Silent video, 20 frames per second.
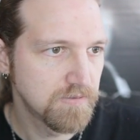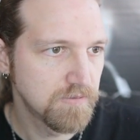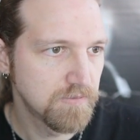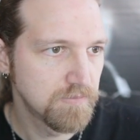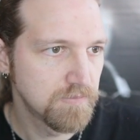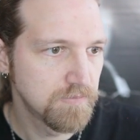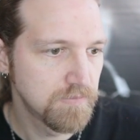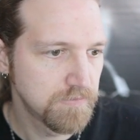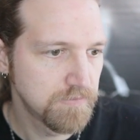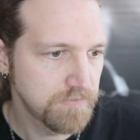
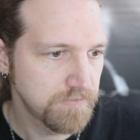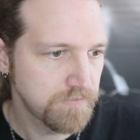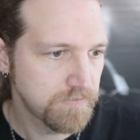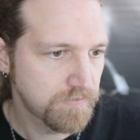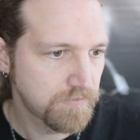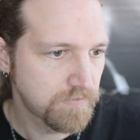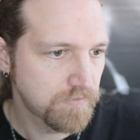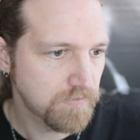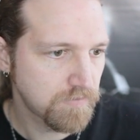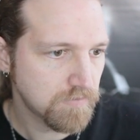
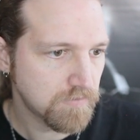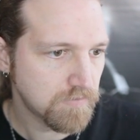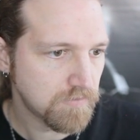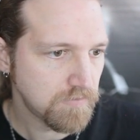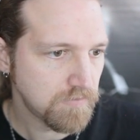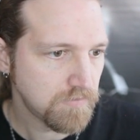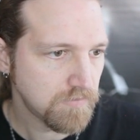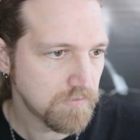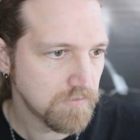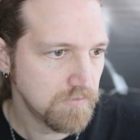
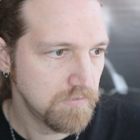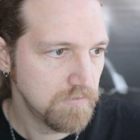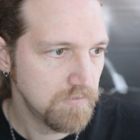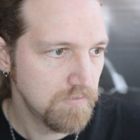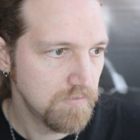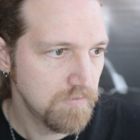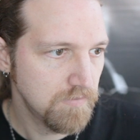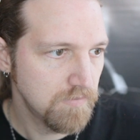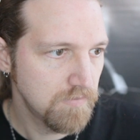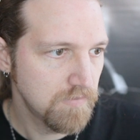
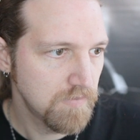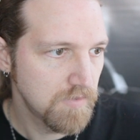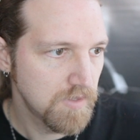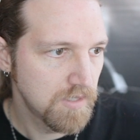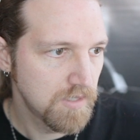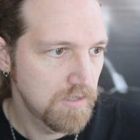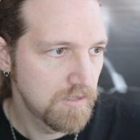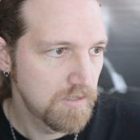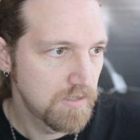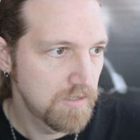
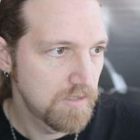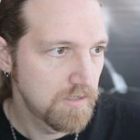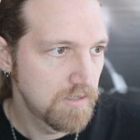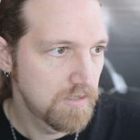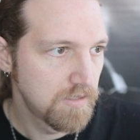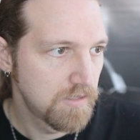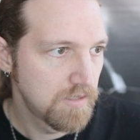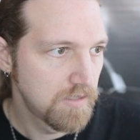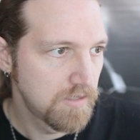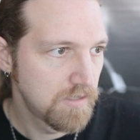
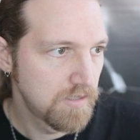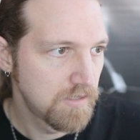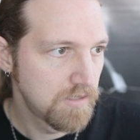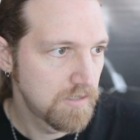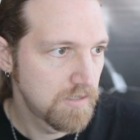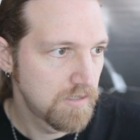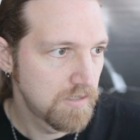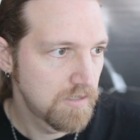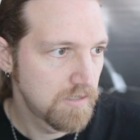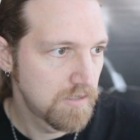
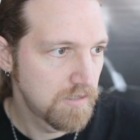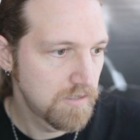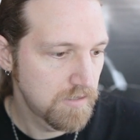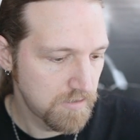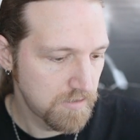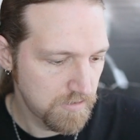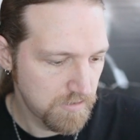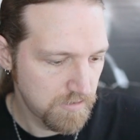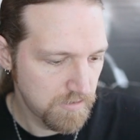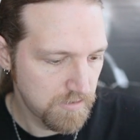
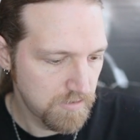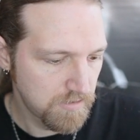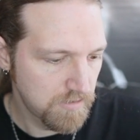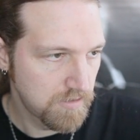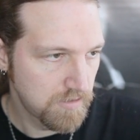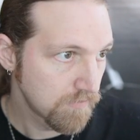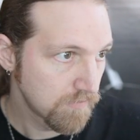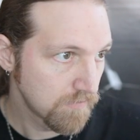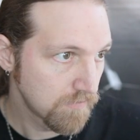(no one is talking)